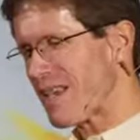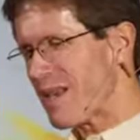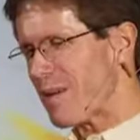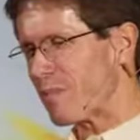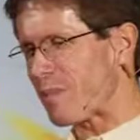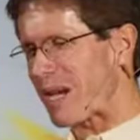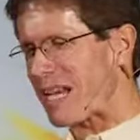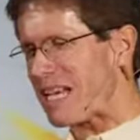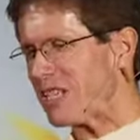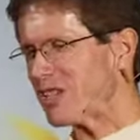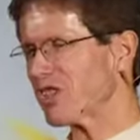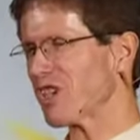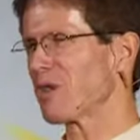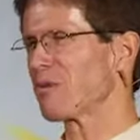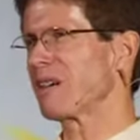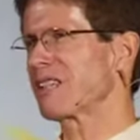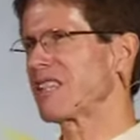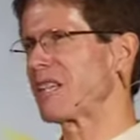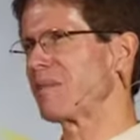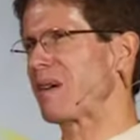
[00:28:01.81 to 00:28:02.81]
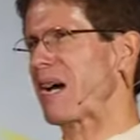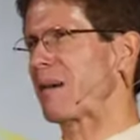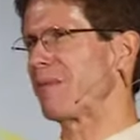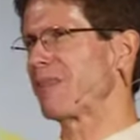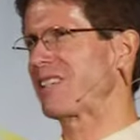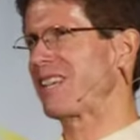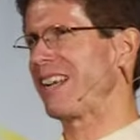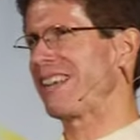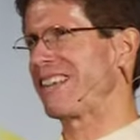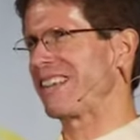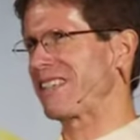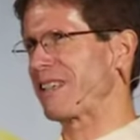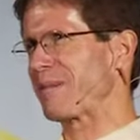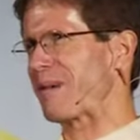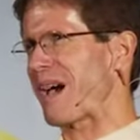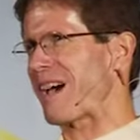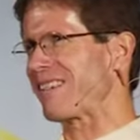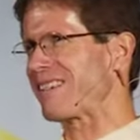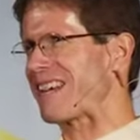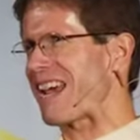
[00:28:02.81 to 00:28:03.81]
Based on what the Bible teaches
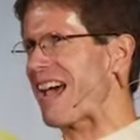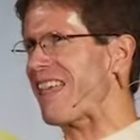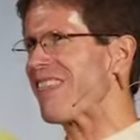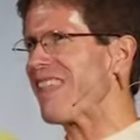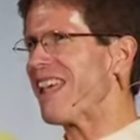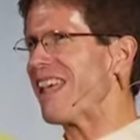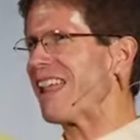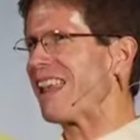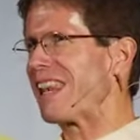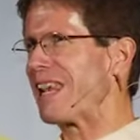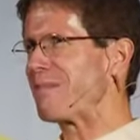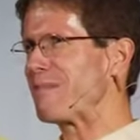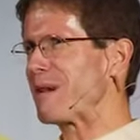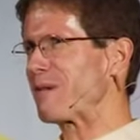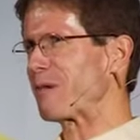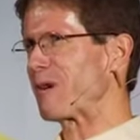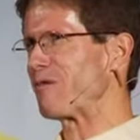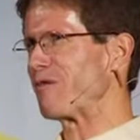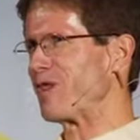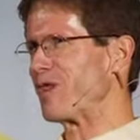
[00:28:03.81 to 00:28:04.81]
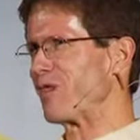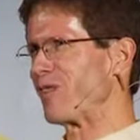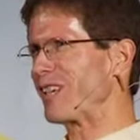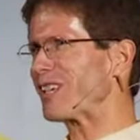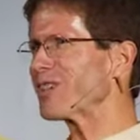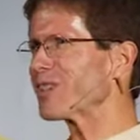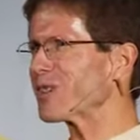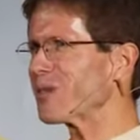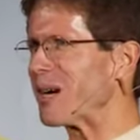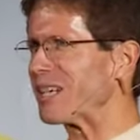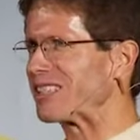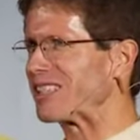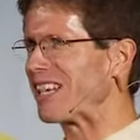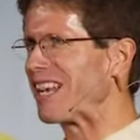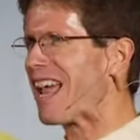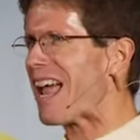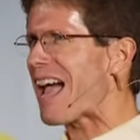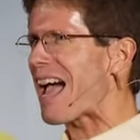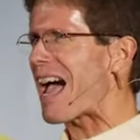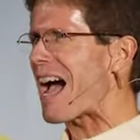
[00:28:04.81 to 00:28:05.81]
about death, let me review this question
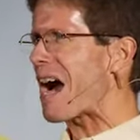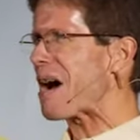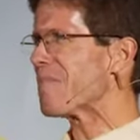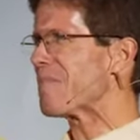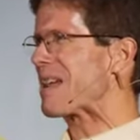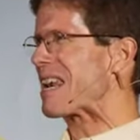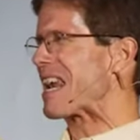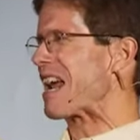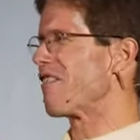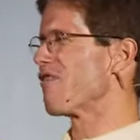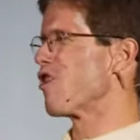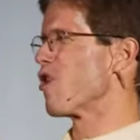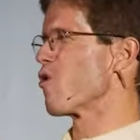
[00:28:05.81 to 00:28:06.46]
How many of the